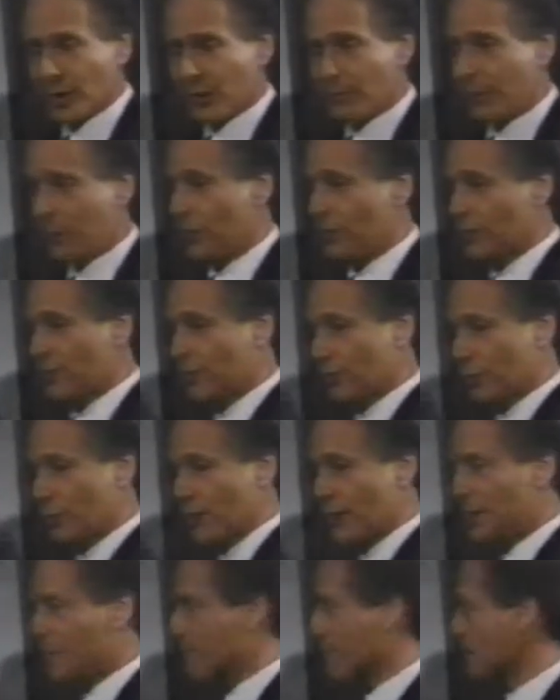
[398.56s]
now because it's
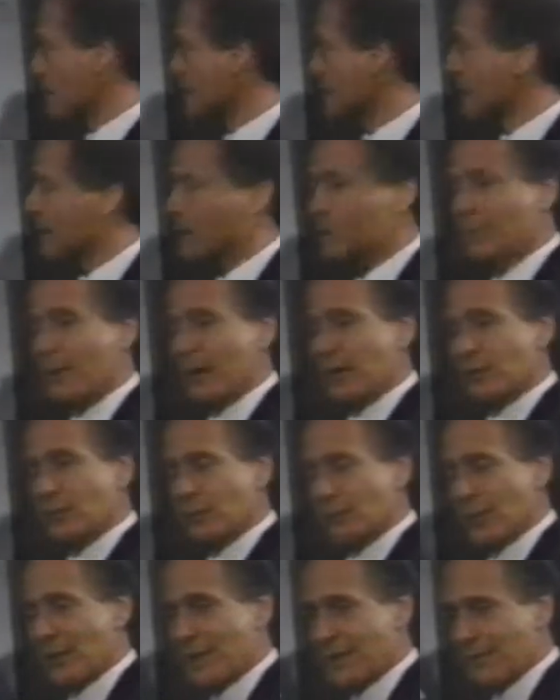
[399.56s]
creating money that the banks
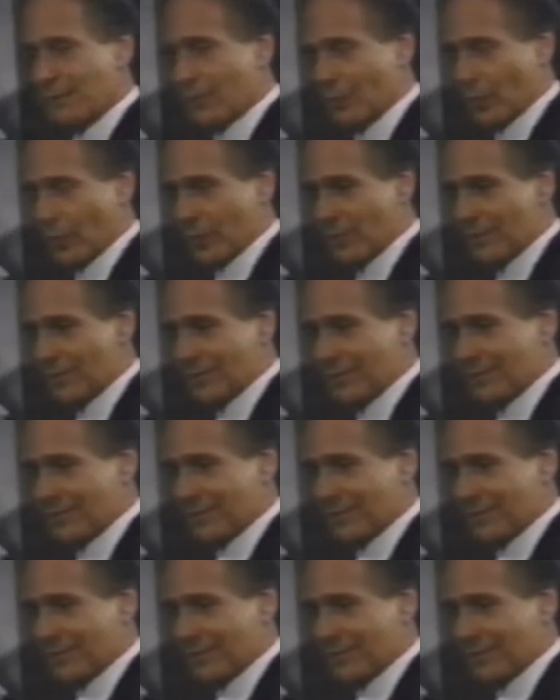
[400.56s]
are paying for.